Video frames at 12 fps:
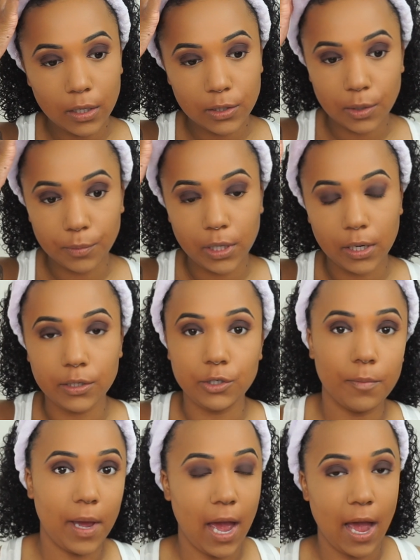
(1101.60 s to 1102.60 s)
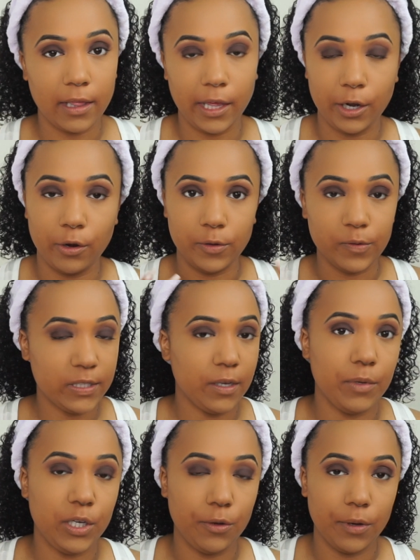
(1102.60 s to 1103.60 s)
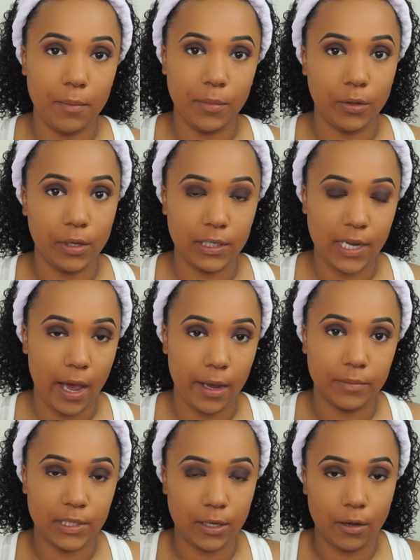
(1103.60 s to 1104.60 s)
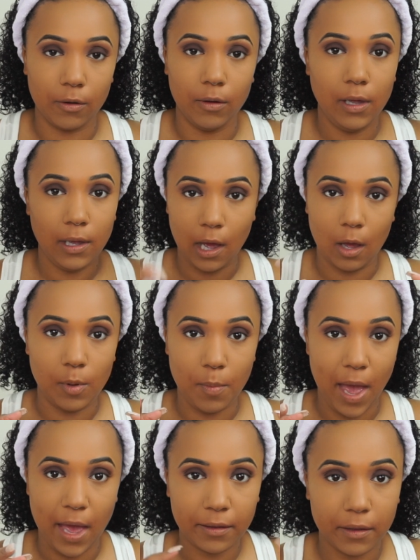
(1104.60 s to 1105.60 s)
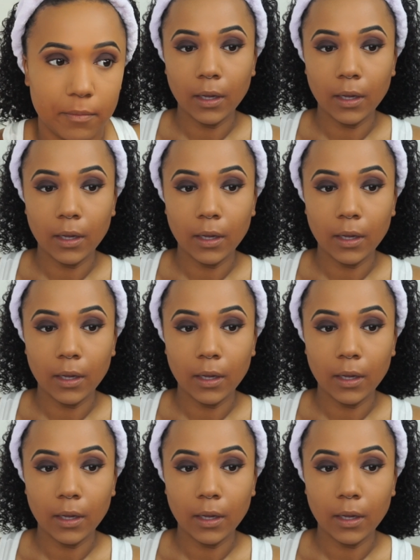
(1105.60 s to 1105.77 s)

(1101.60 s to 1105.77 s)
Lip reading: So I'm gonna do my eyeliner. You've seen me do it a million times, so I'll be back.